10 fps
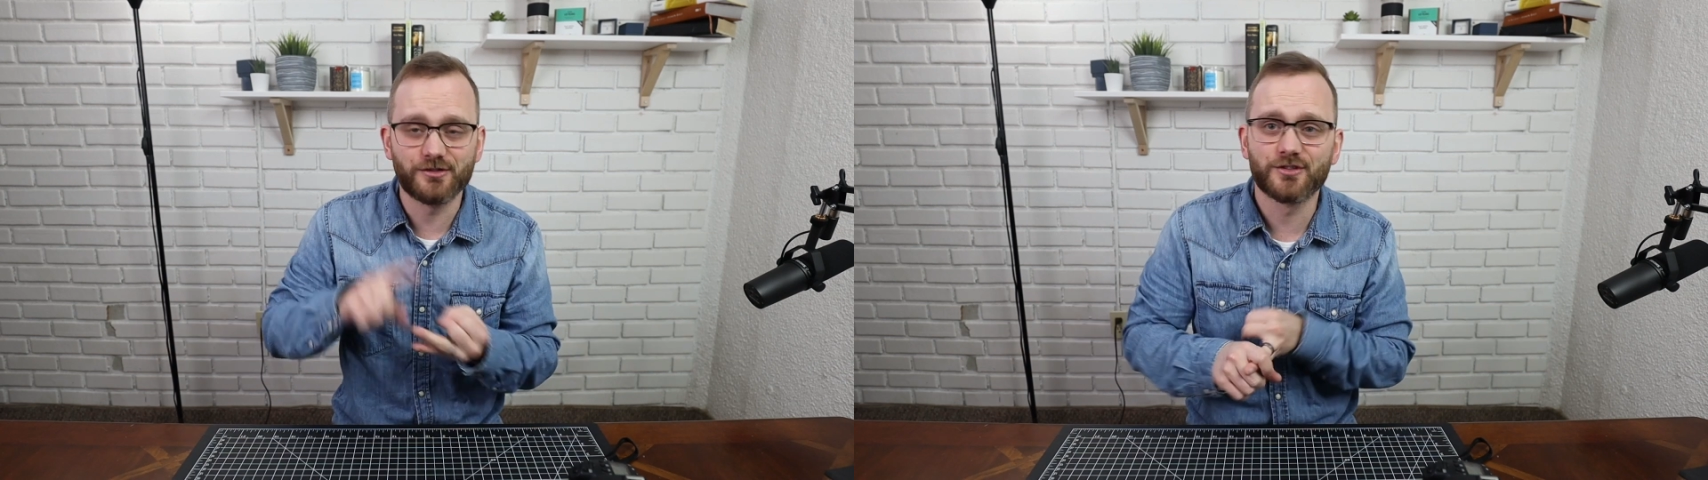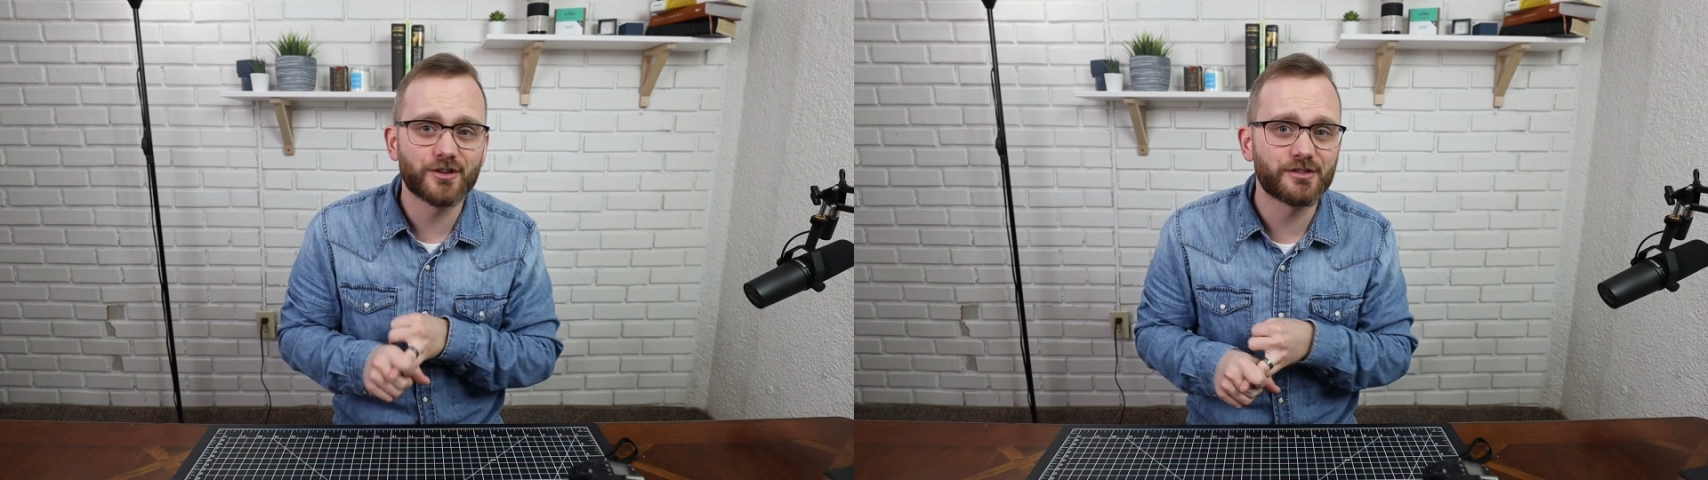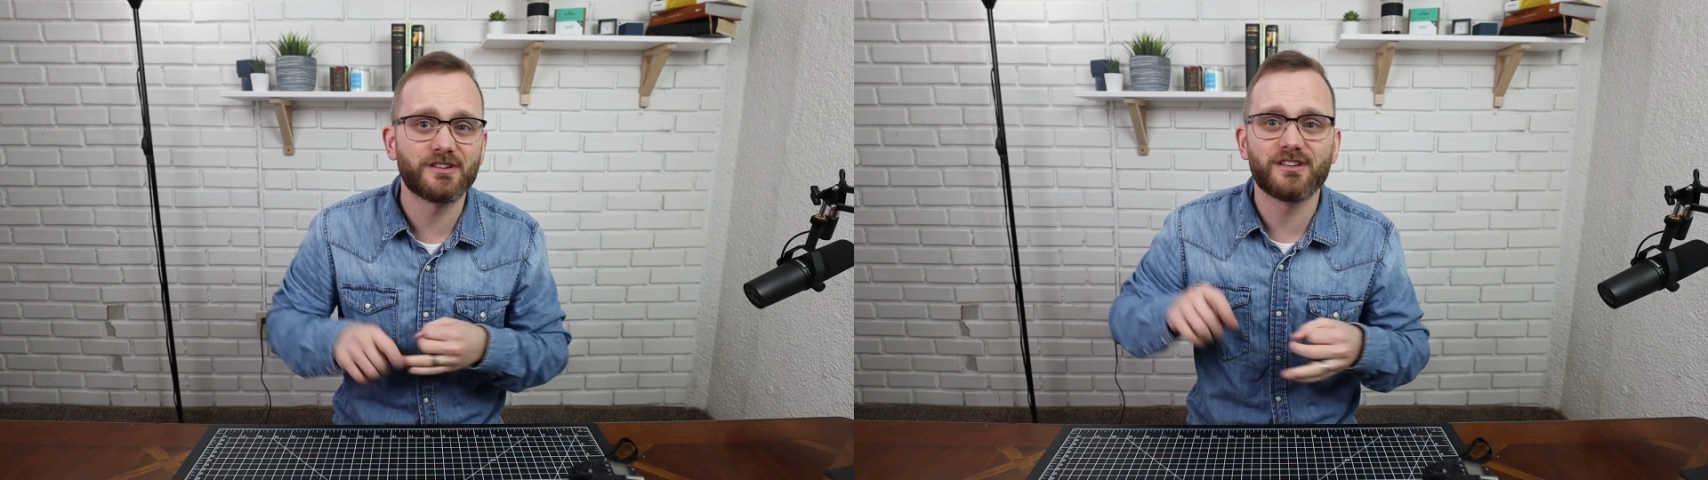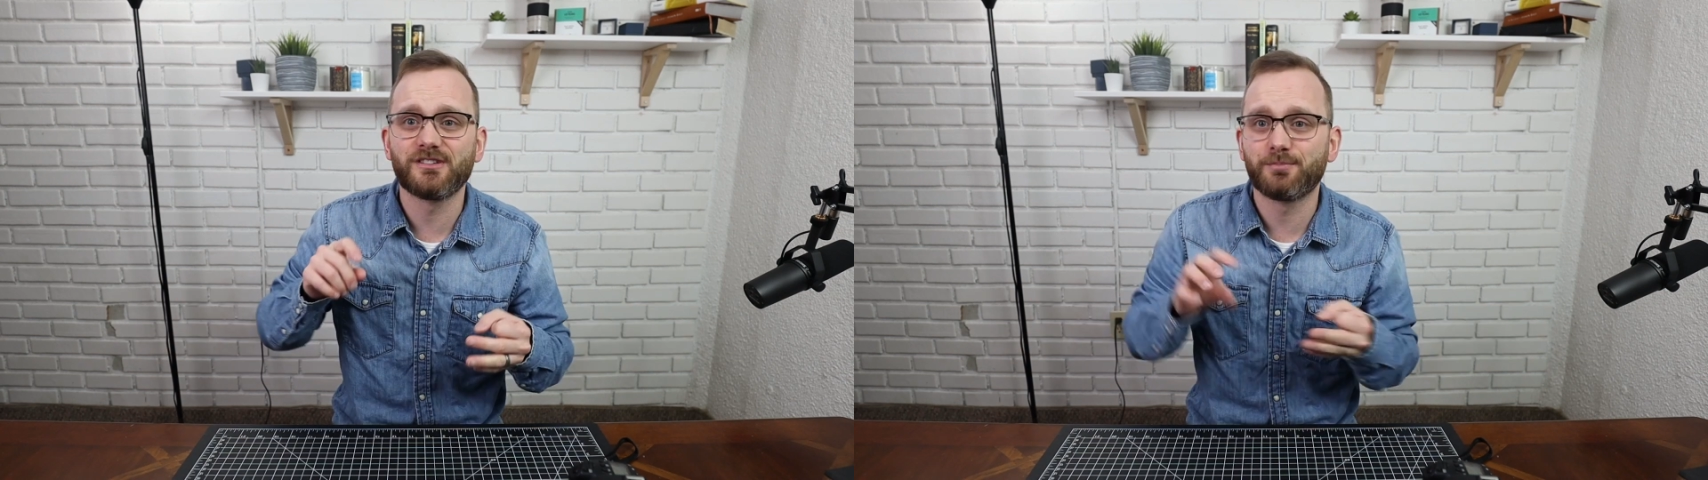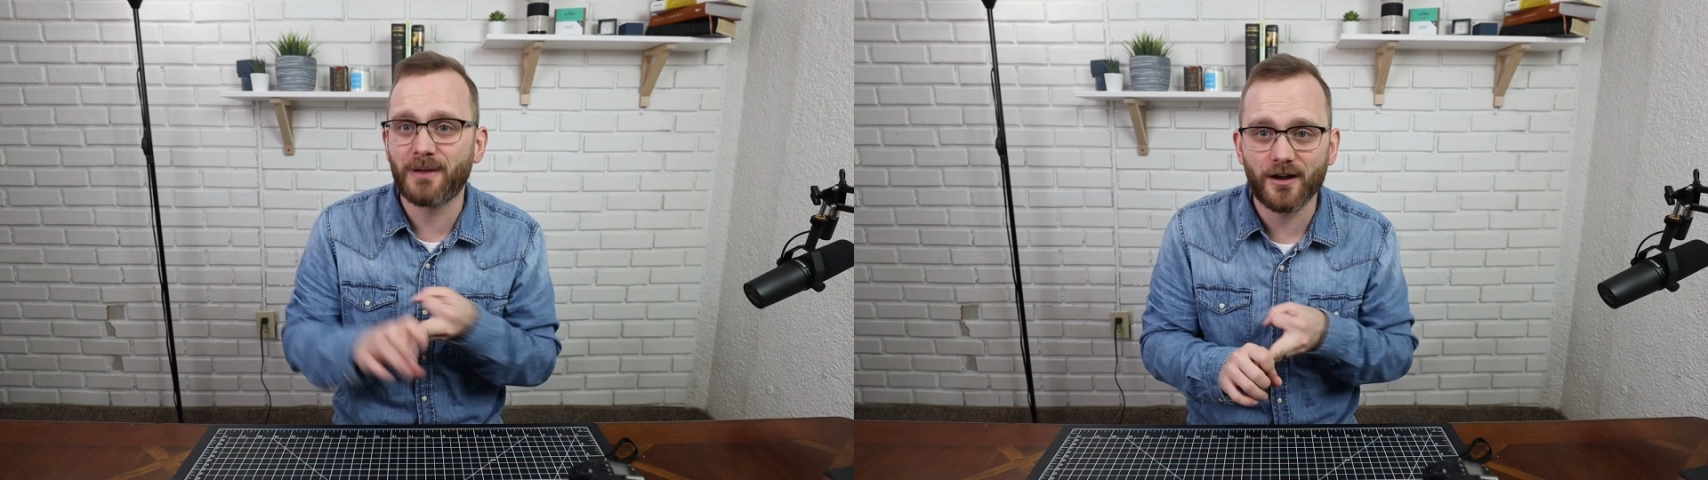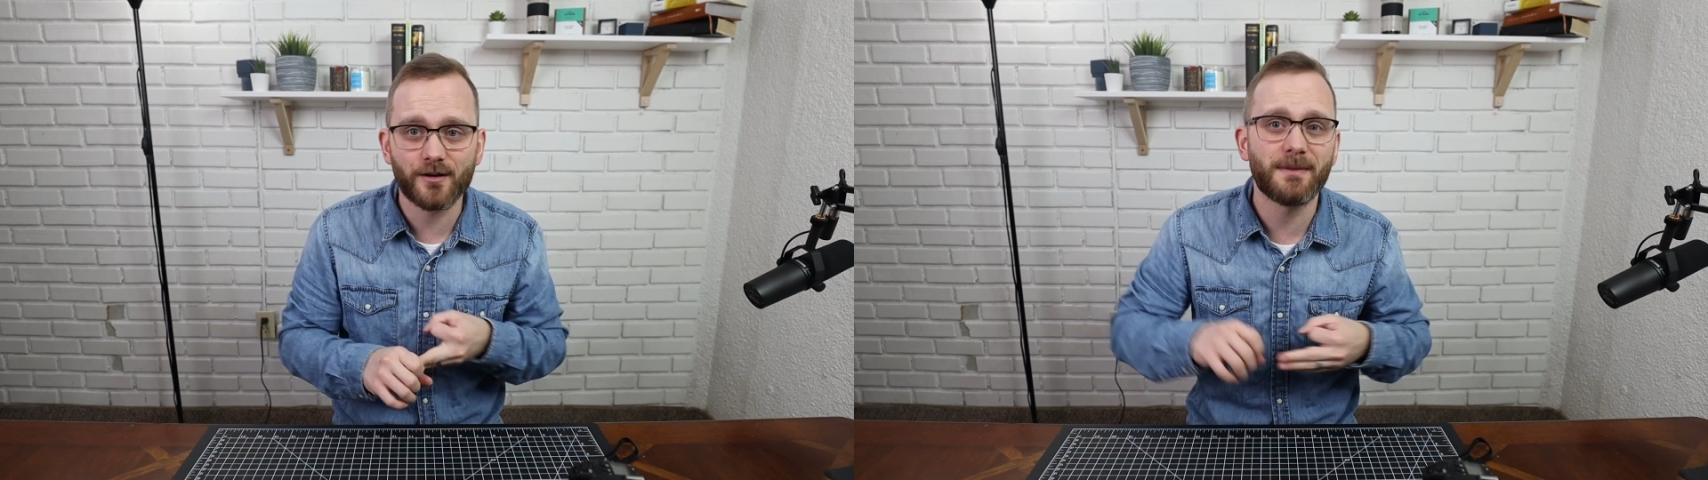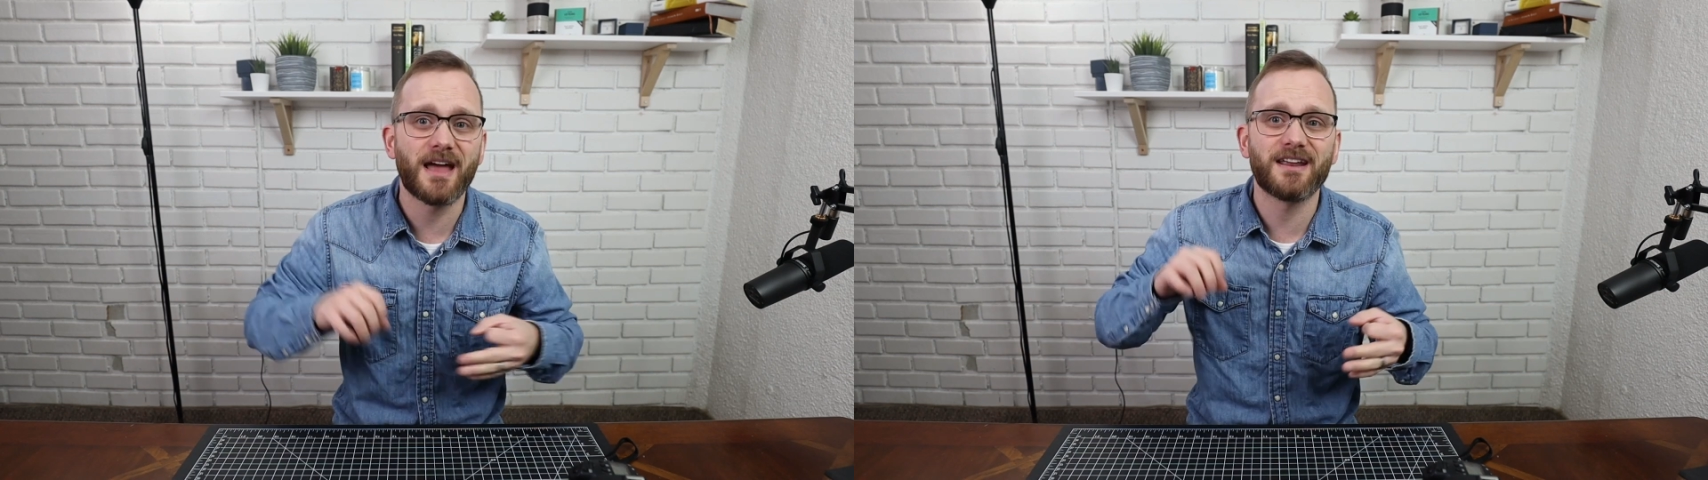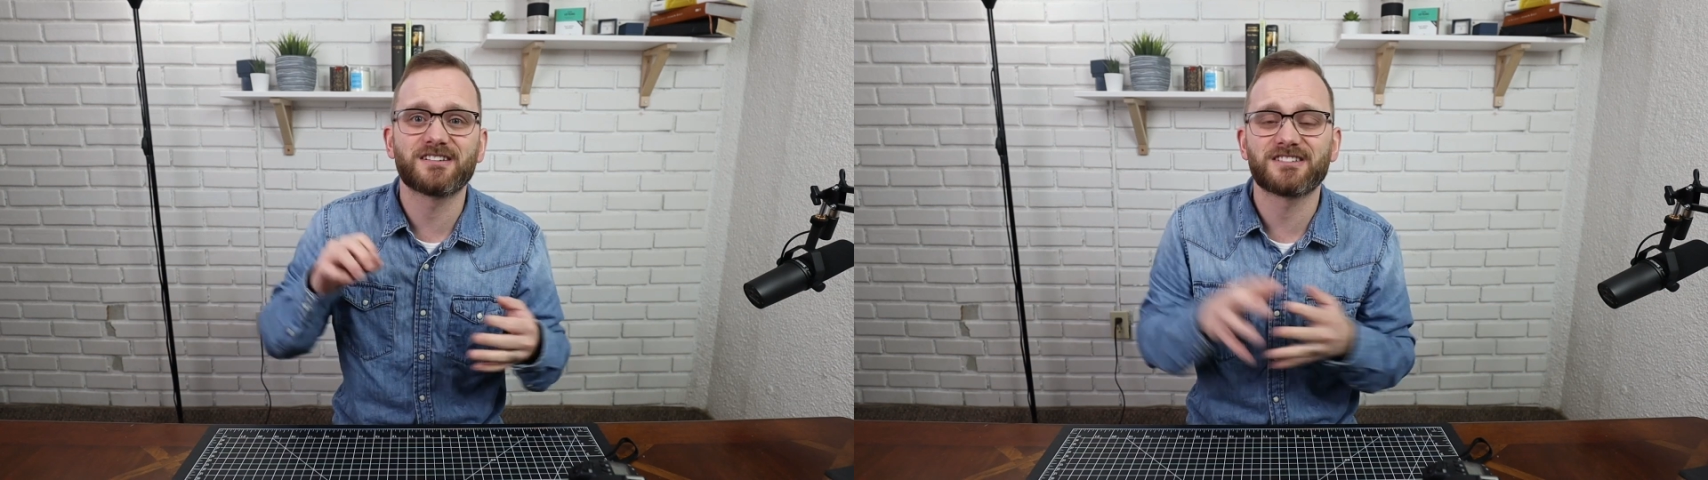nurses,
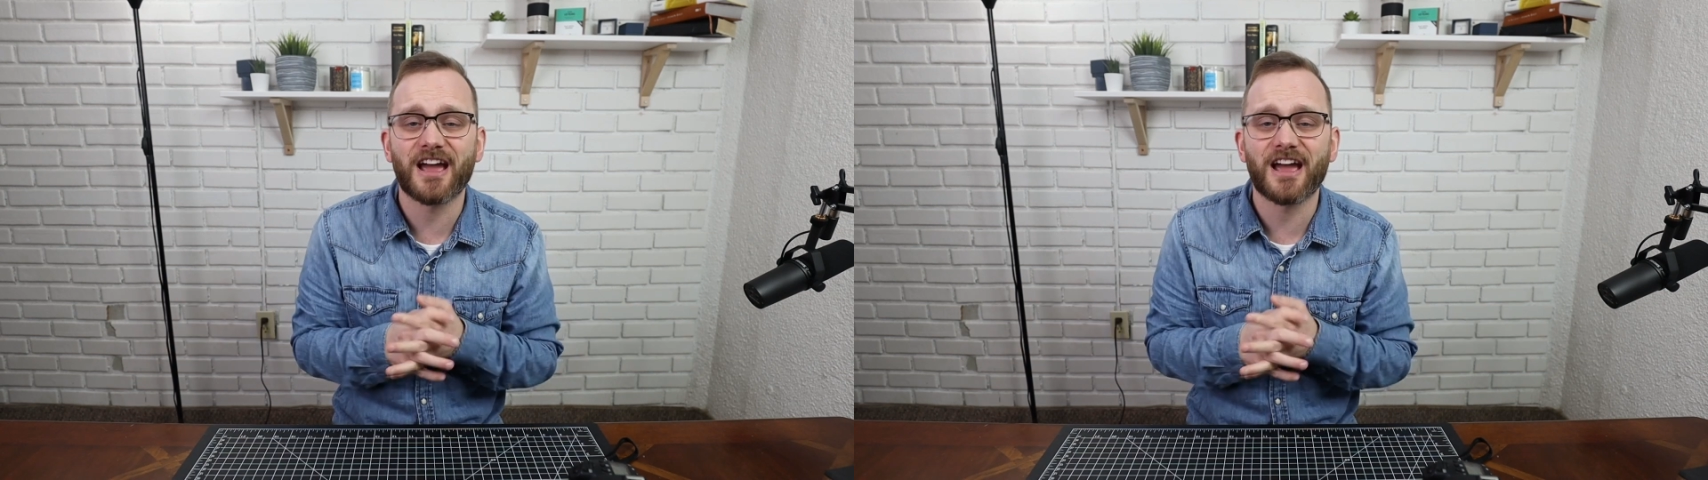paramedics,